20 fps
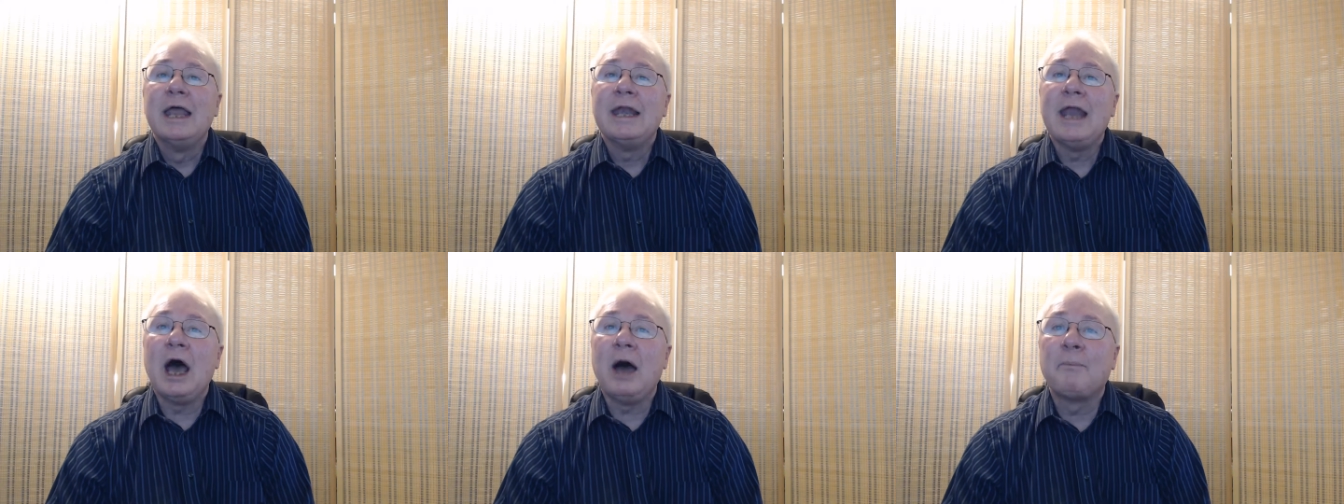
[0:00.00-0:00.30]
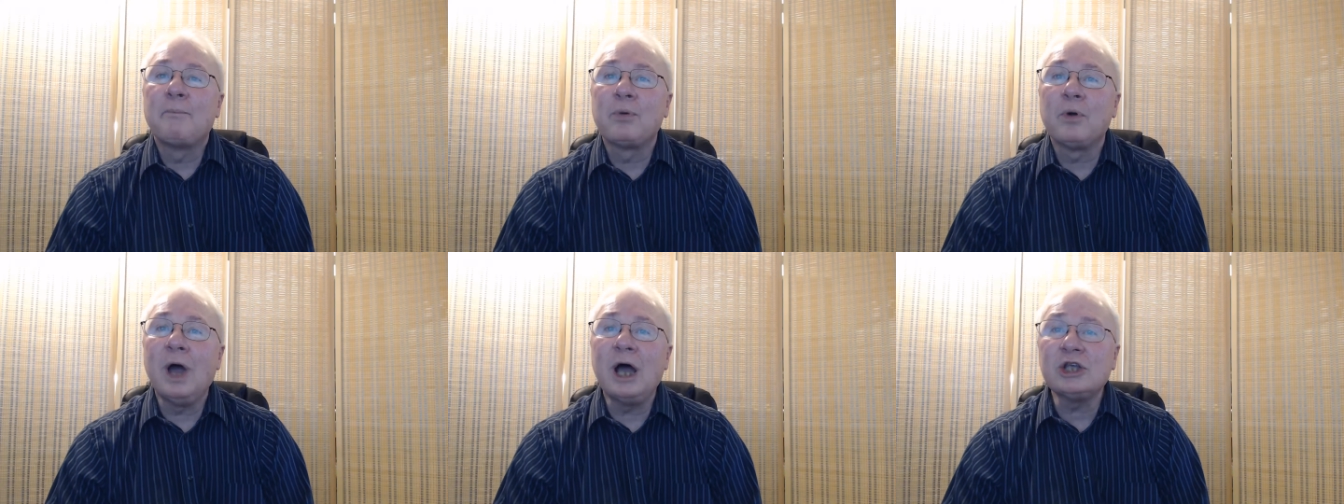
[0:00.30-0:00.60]
Now,
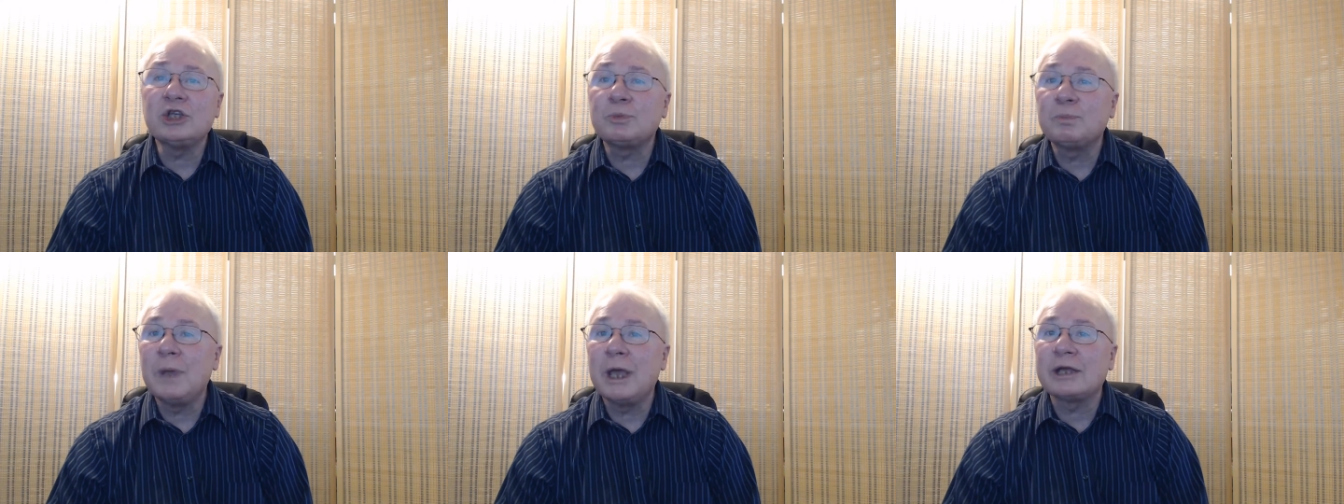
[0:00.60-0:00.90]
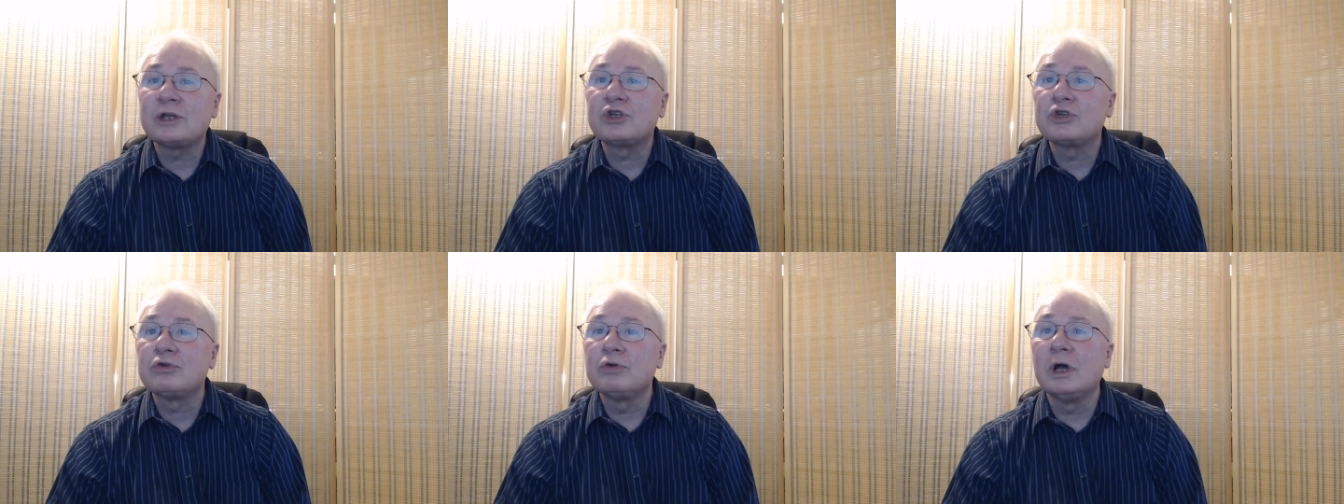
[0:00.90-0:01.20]

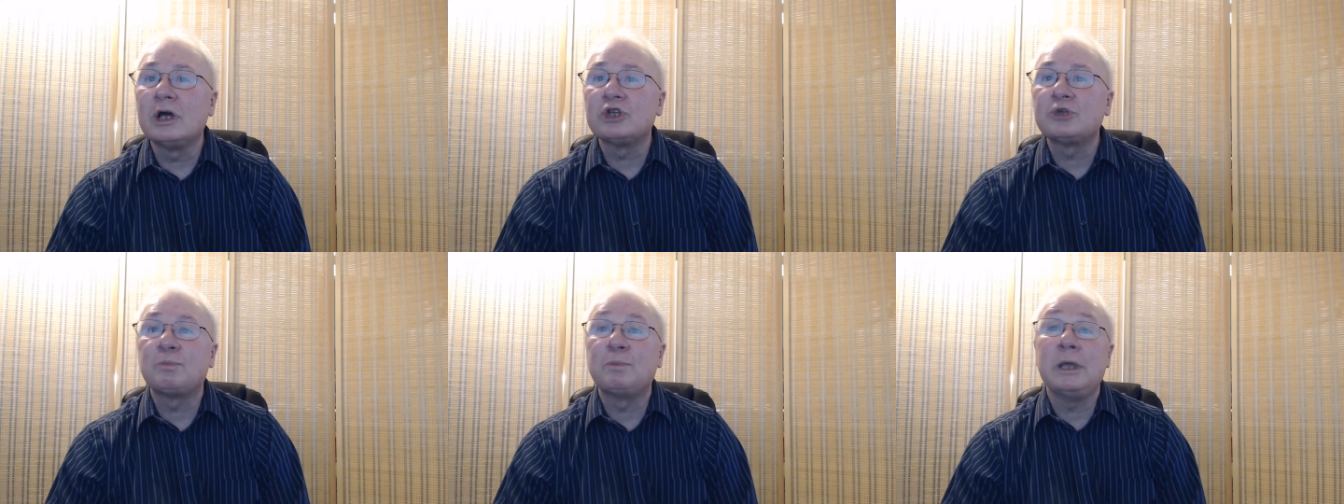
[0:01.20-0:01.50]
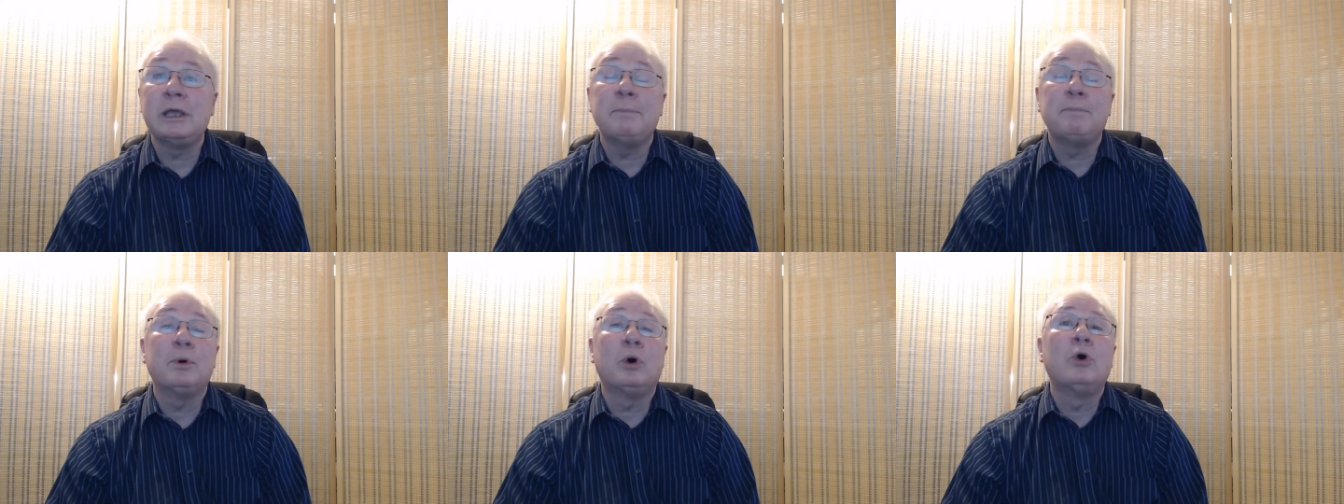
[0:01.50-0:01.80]
prospects trust
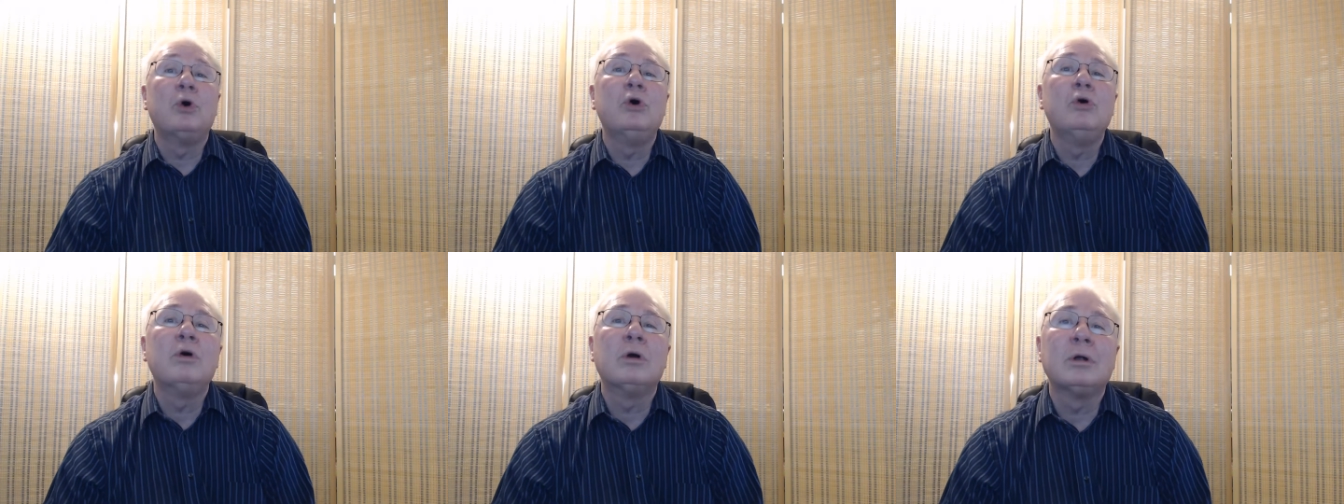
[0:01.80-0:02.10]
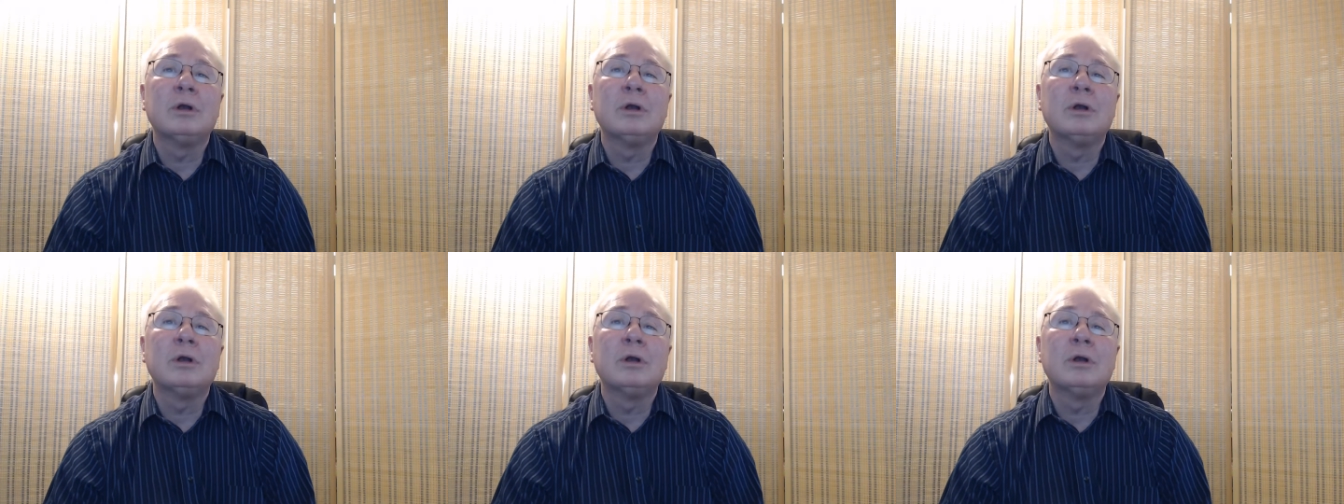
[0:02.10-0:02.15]
people who are